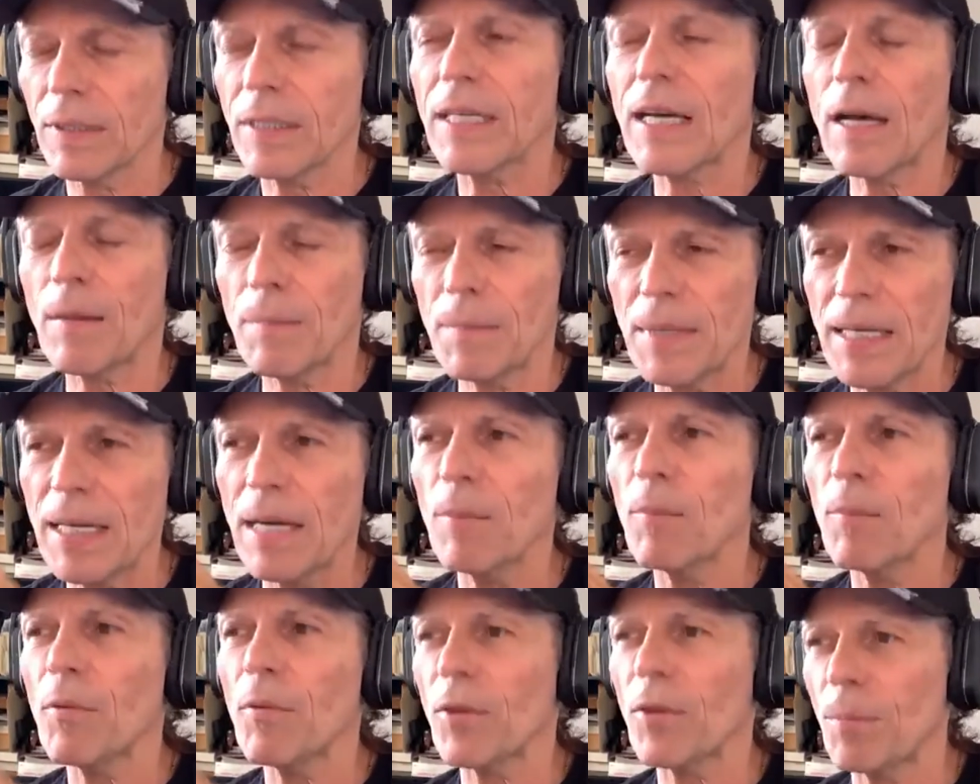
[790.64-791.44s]
coming
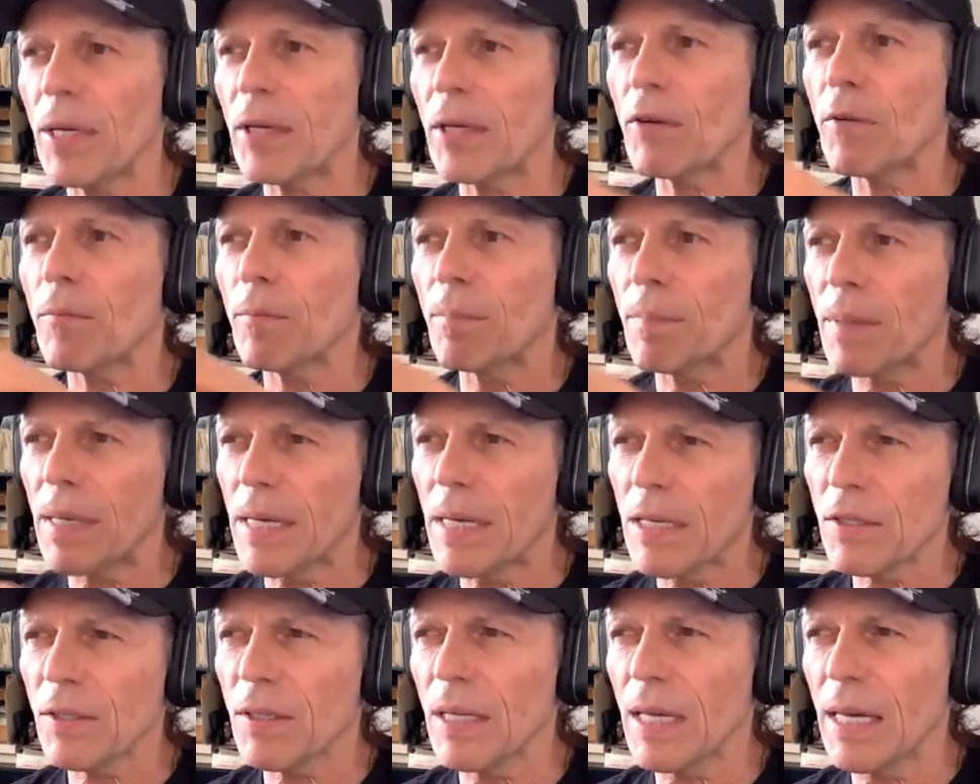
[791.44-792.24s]
up with my own
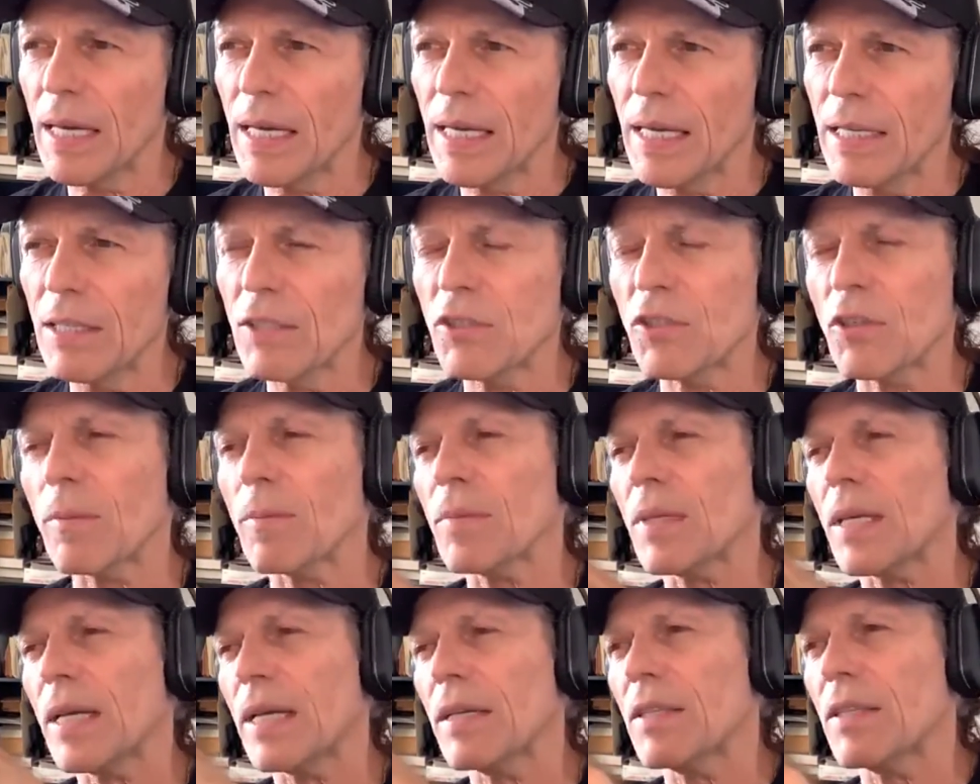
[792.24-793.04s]
bass lines.
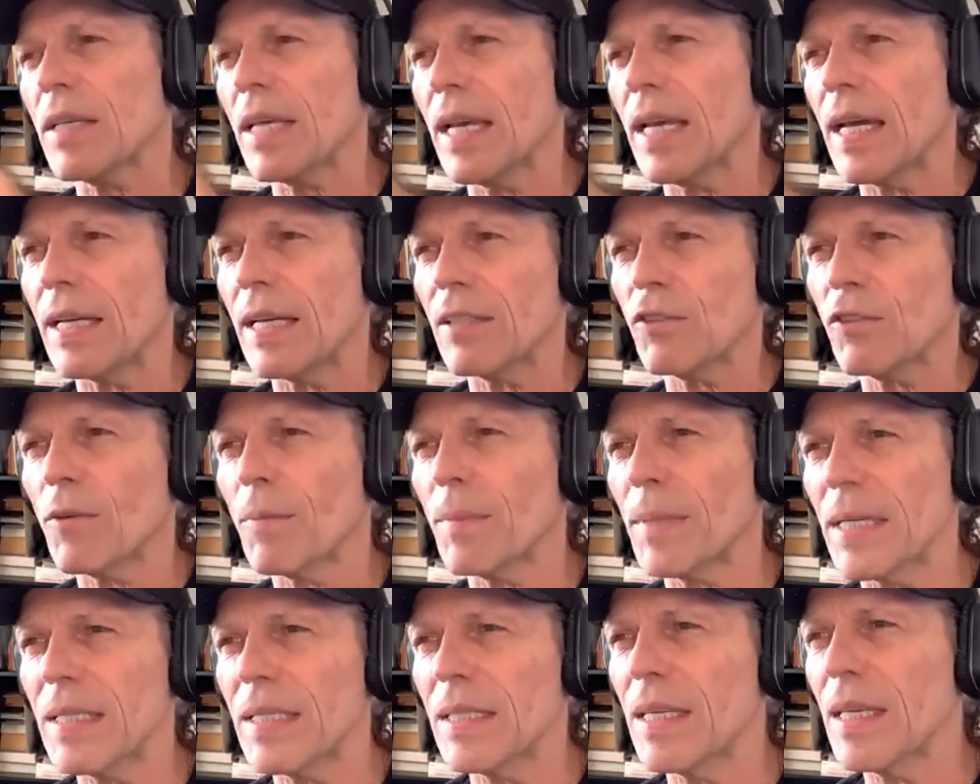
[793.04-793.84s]
Sometimes they had
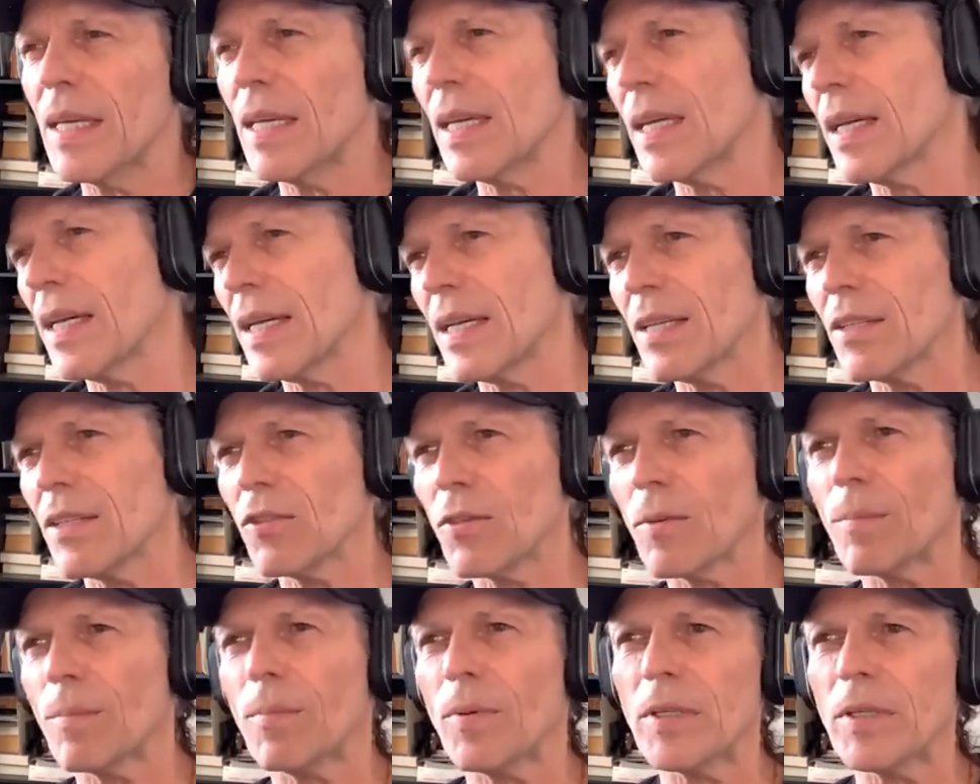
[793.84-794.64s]
some ideas,
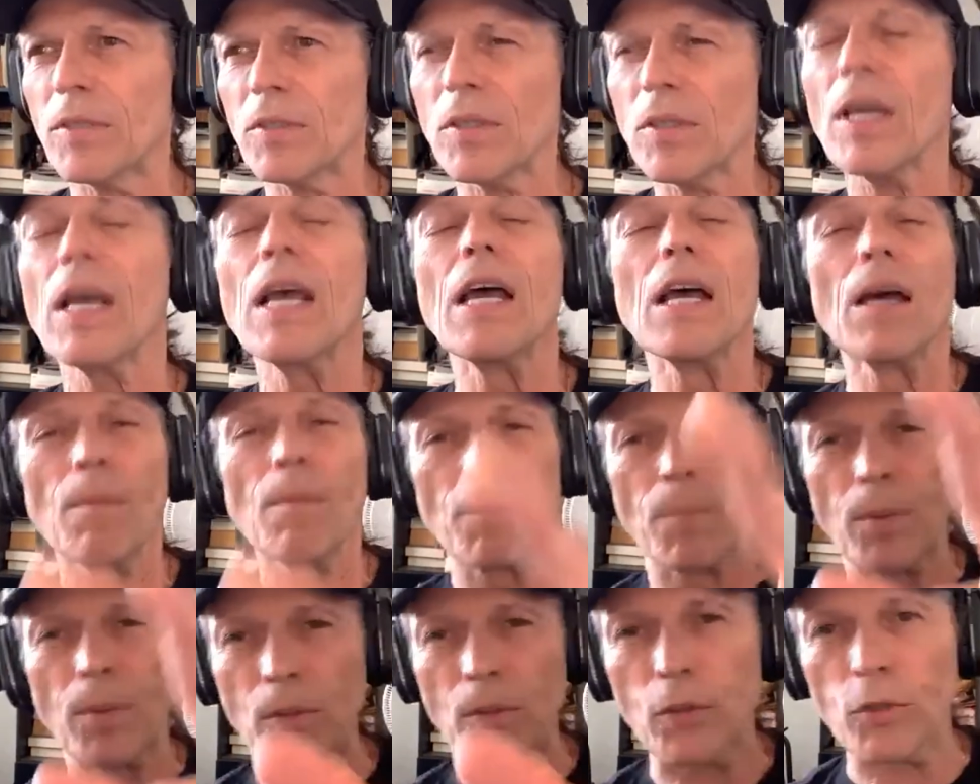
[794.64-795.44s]
some points,
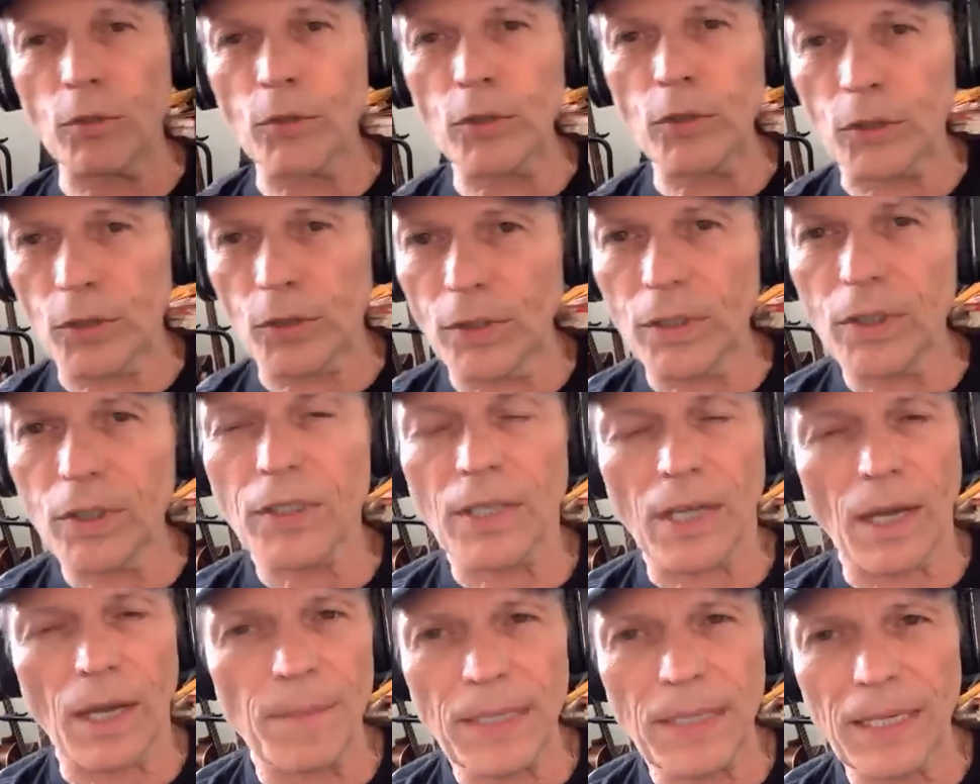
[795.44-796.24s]
producers
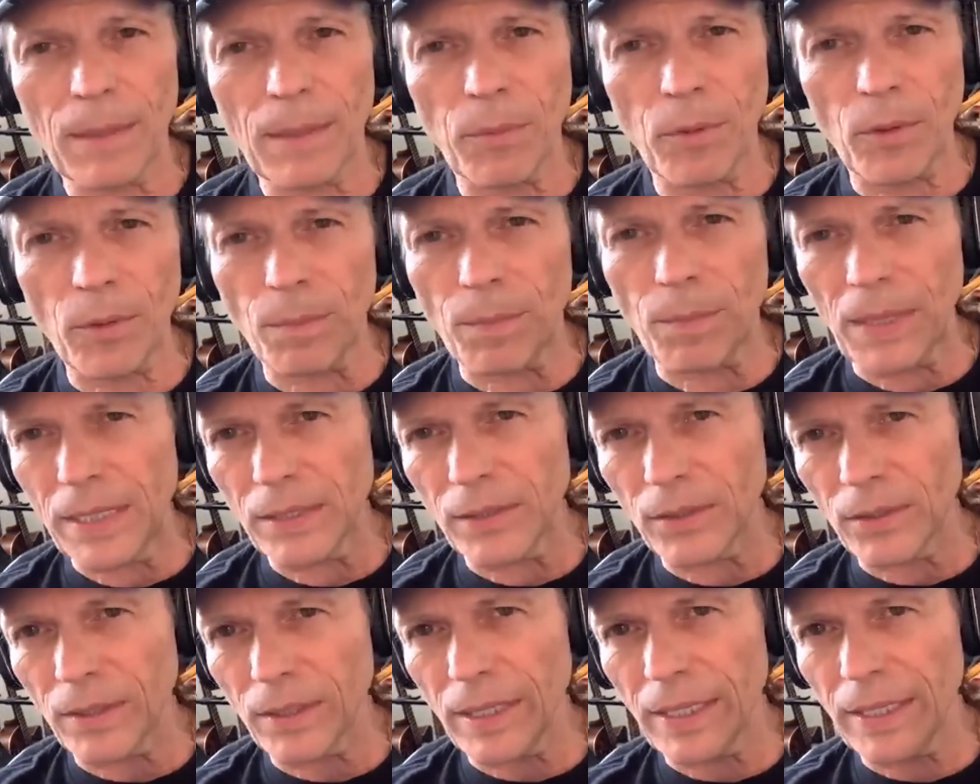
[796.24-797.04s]
coming up with
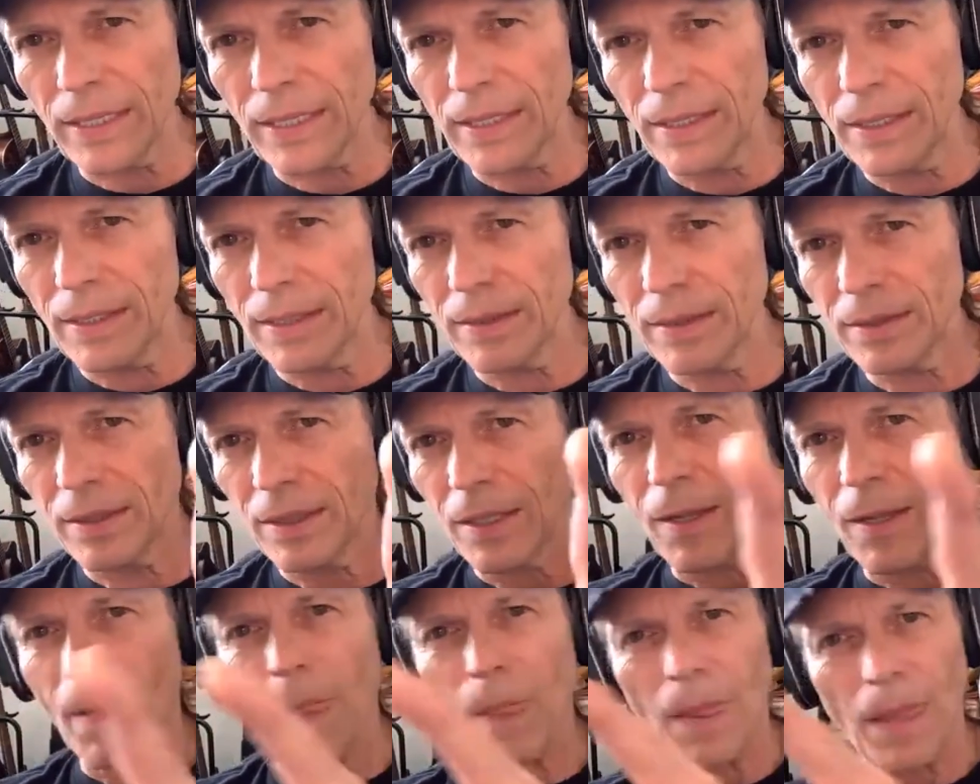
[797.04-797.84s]
bass lines
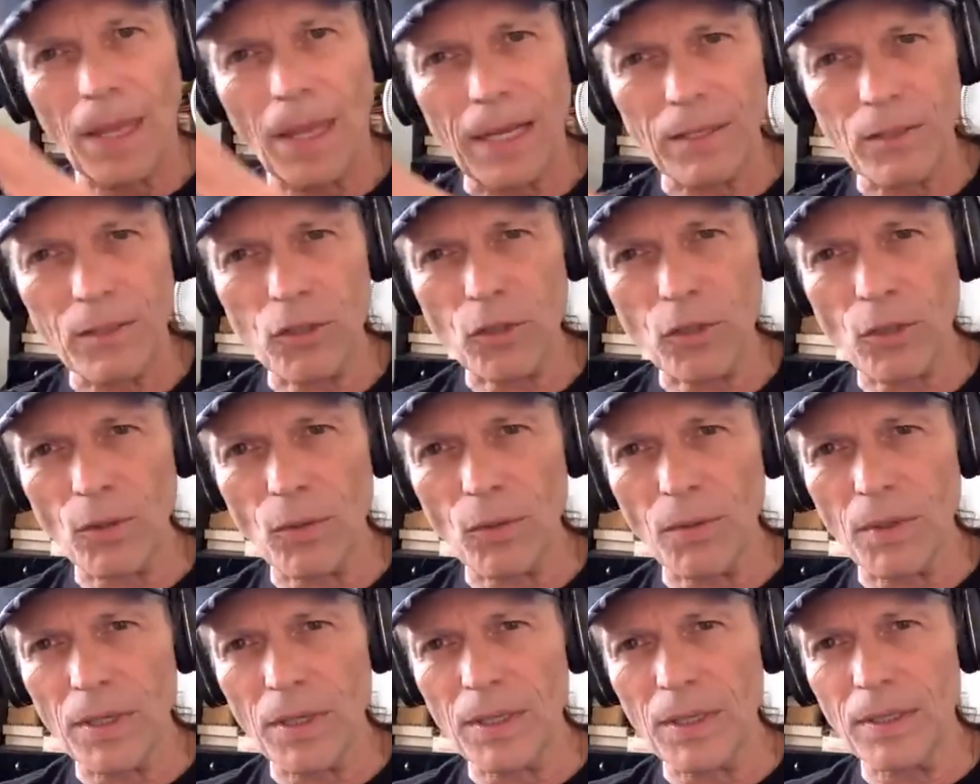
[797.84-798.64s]
and
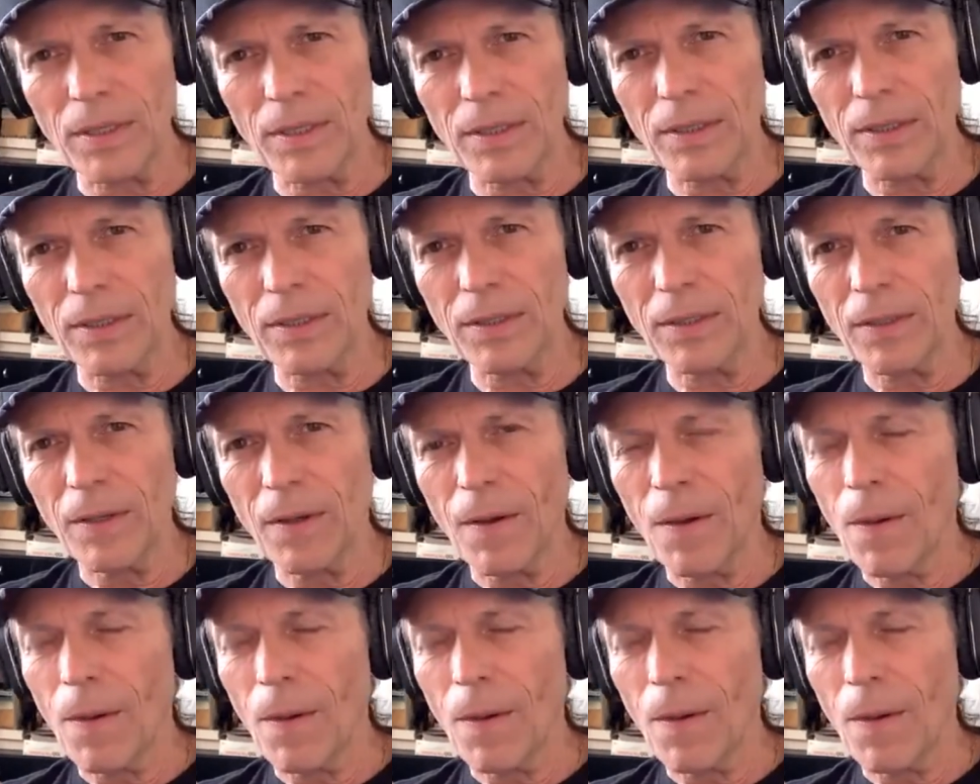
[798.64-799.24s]
so on.